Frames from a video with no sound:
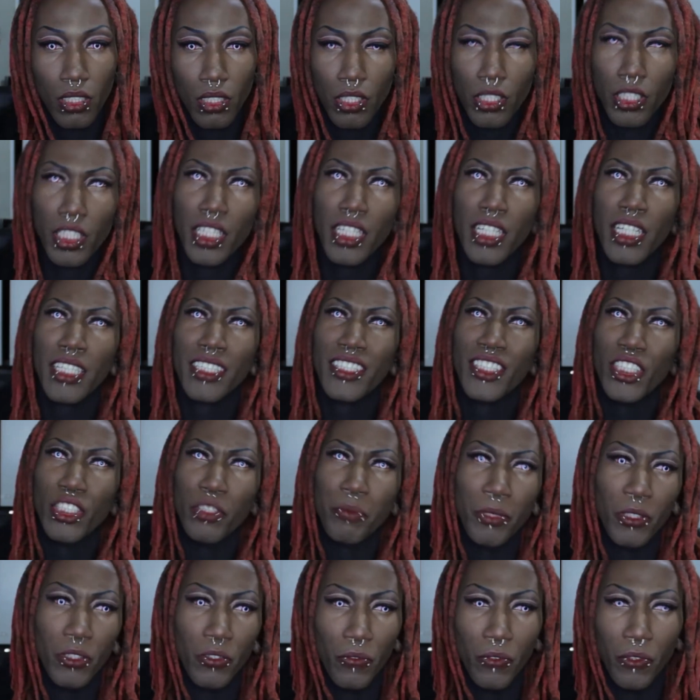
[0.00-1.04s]
Greetings,
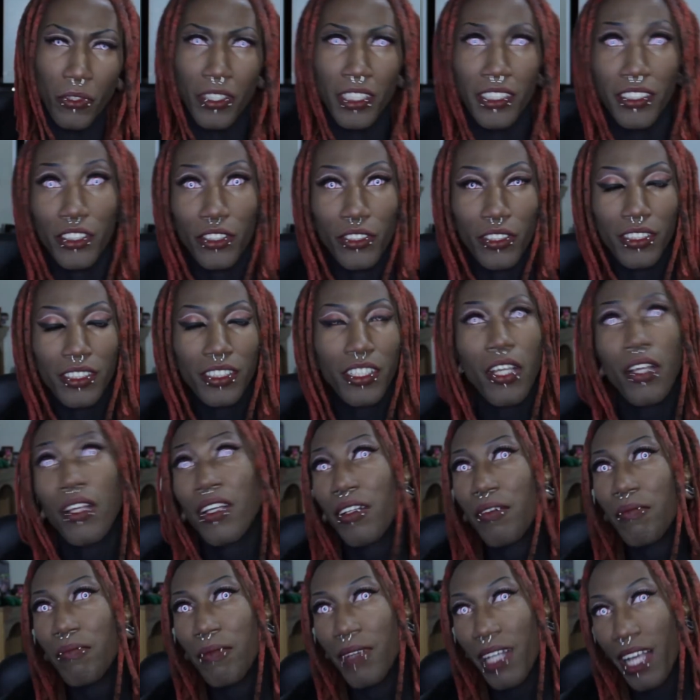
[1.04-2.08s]
beautiful creatures.
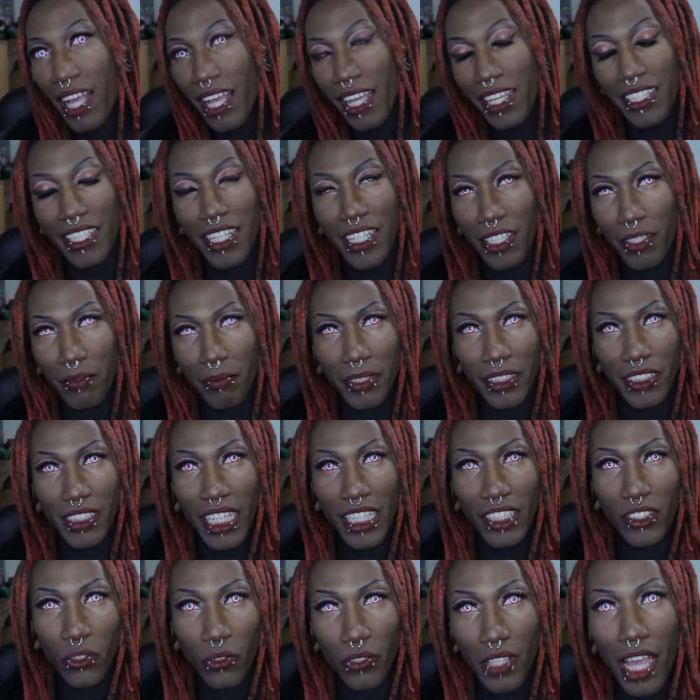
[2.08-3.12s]
My name is
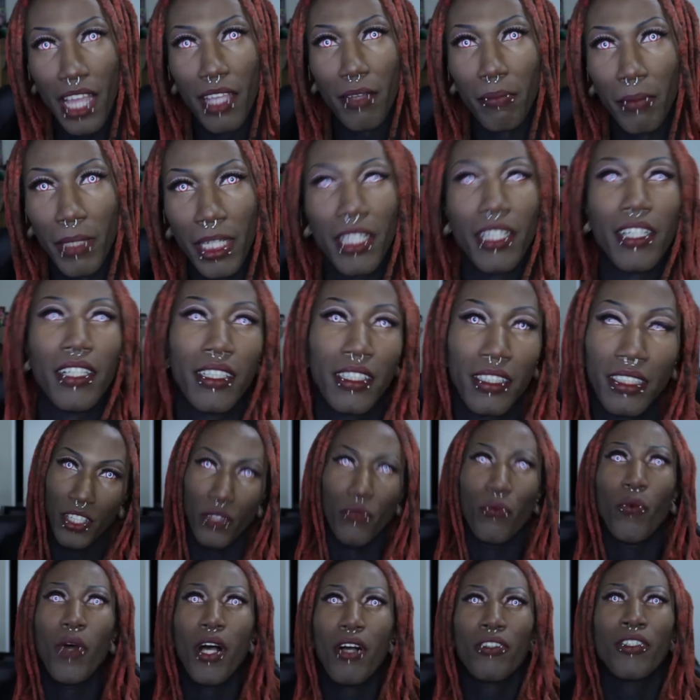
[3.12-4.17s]
Angel Nightmare,
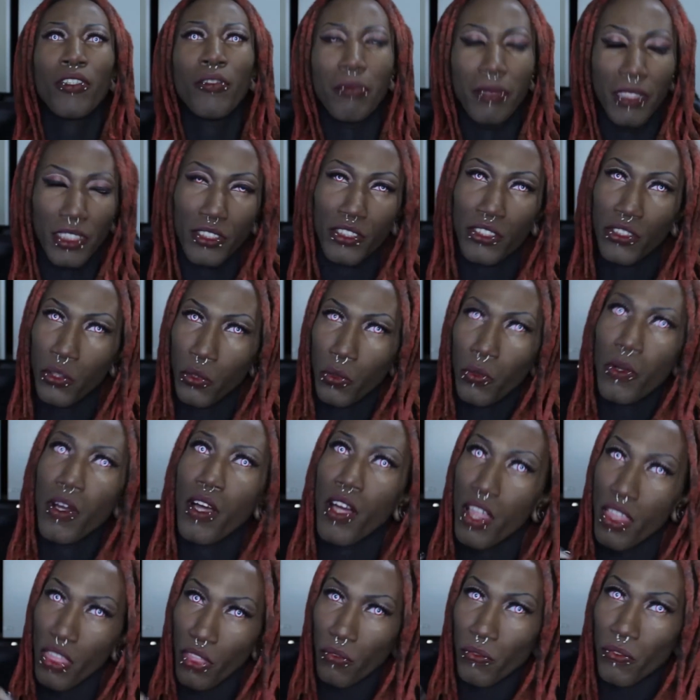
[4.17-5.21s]
and welcome to
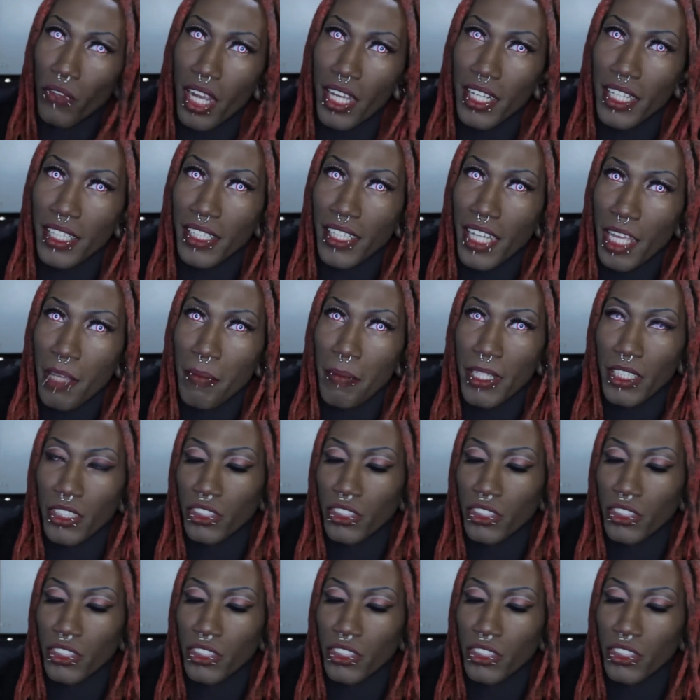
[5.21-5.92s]
the Friday Nightmare